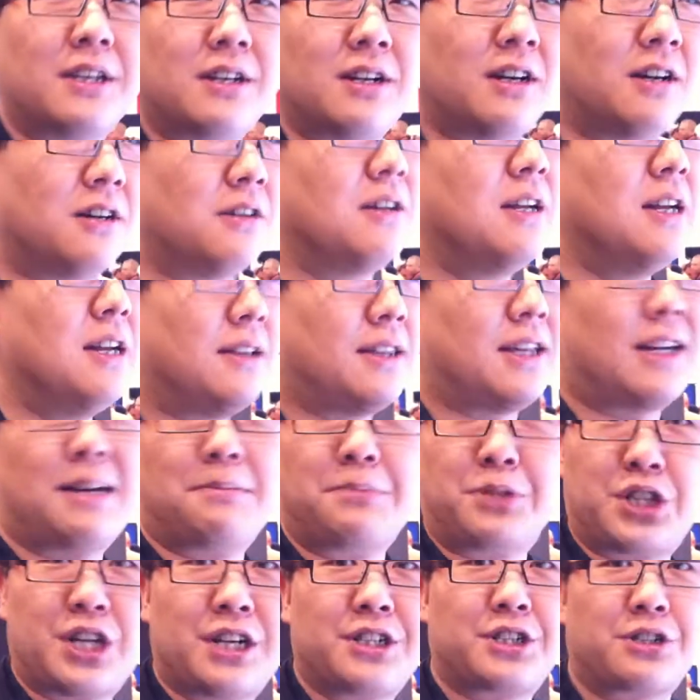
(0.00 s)
You know, that
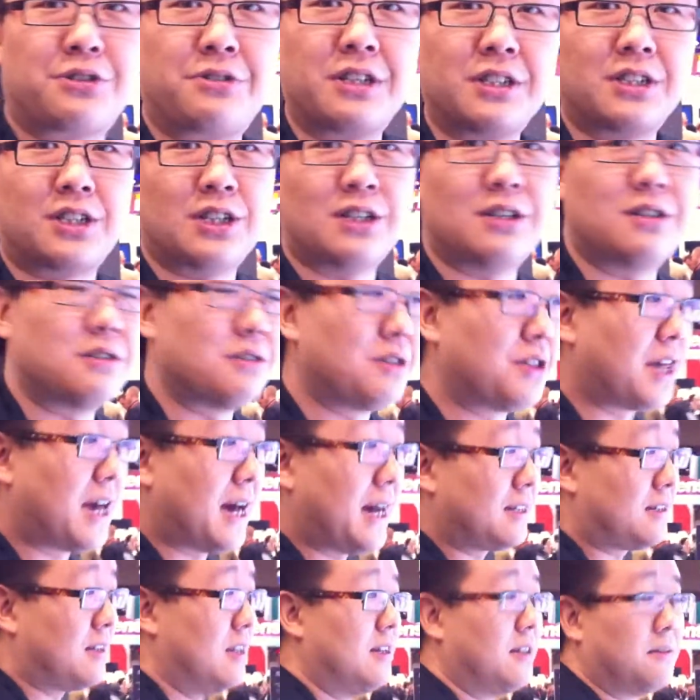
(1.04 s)
I'm gesturing to you,
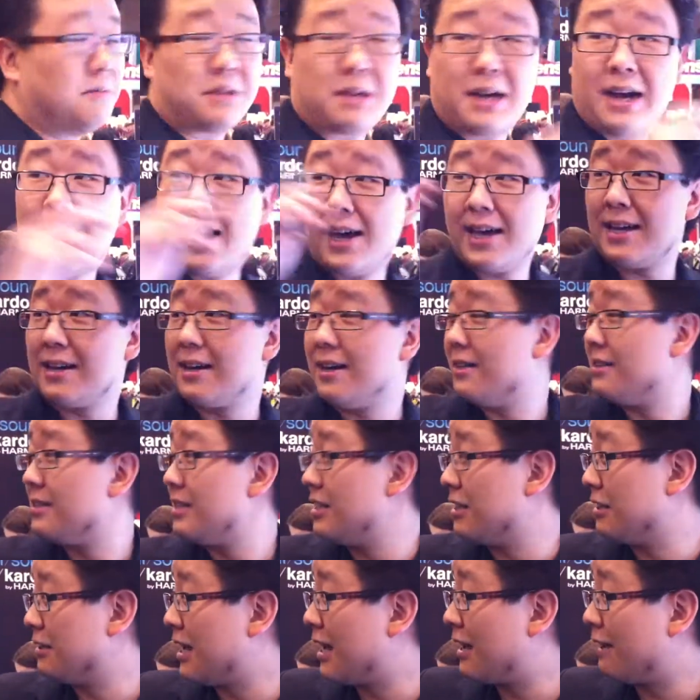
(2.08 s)
that the icon,
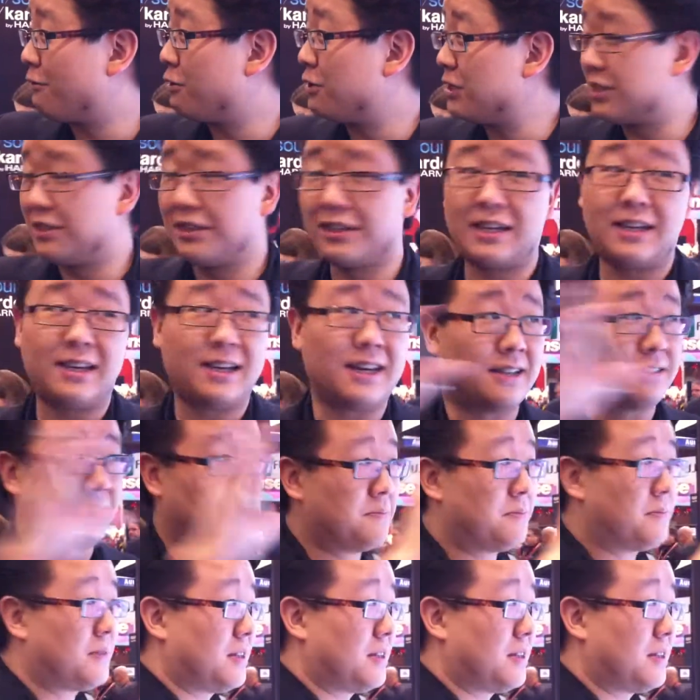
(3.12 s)
you know, that everyone's looking at